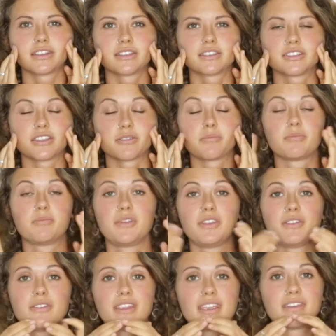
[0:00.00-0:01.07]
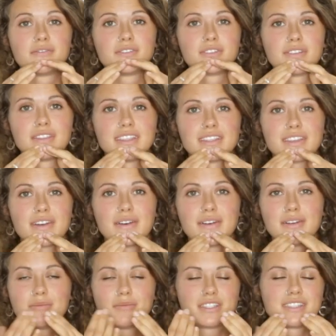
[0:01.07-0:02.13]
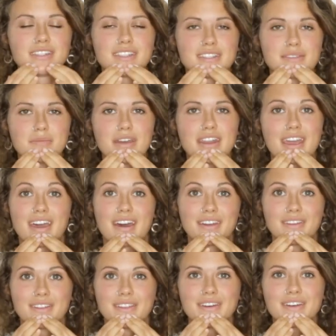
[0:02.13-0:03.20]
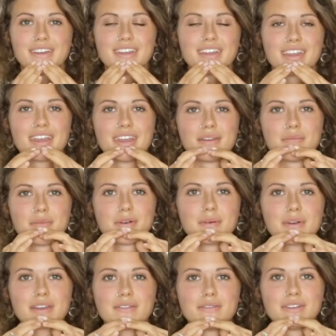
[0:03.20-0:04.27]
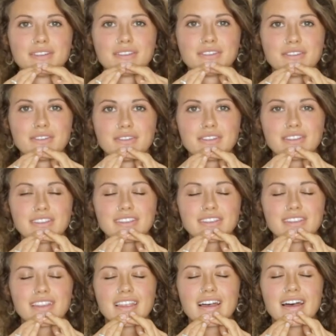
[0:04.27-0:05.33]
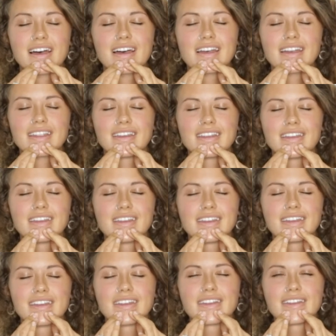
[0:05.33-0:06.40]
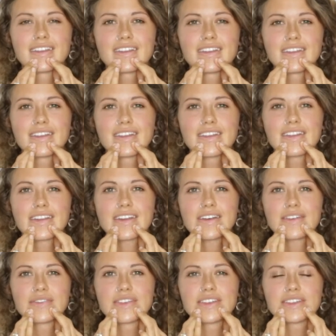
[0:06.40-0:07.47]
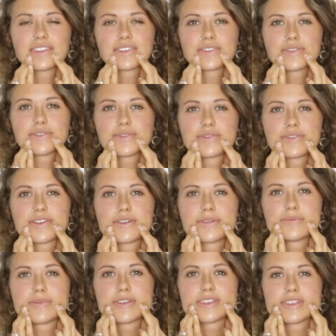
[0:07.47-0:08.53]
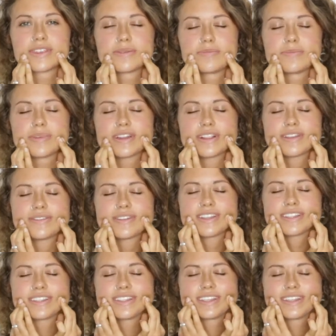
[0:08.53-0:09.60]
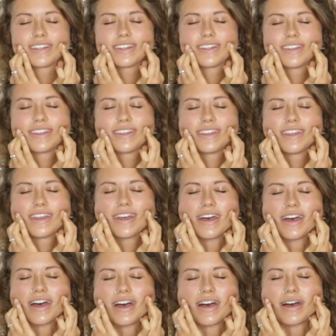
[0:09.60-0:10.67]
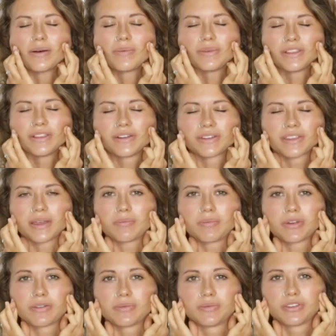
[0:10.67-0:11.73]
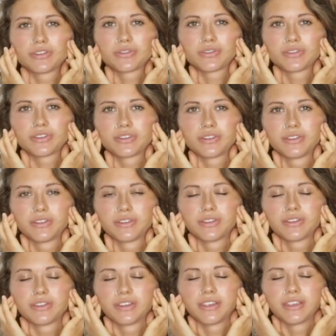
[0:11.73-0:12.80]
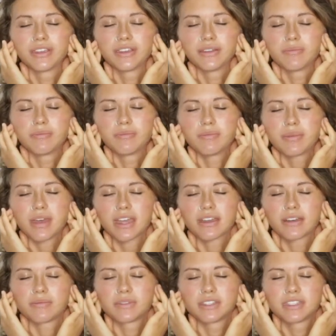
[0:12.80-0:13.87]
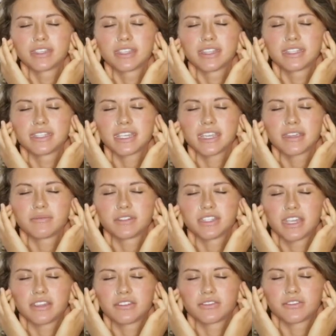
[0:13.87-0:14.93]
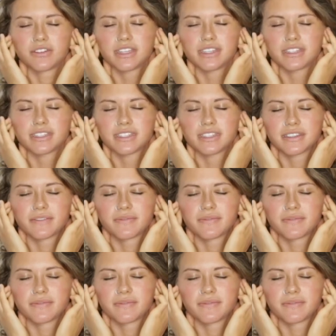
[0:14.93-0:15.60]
So the beauty of doing this at home is it doesn't matter how you look, but we're going to slide our fingers from the middle of our chin up along that bottom jaw, back up to the TMJ joint.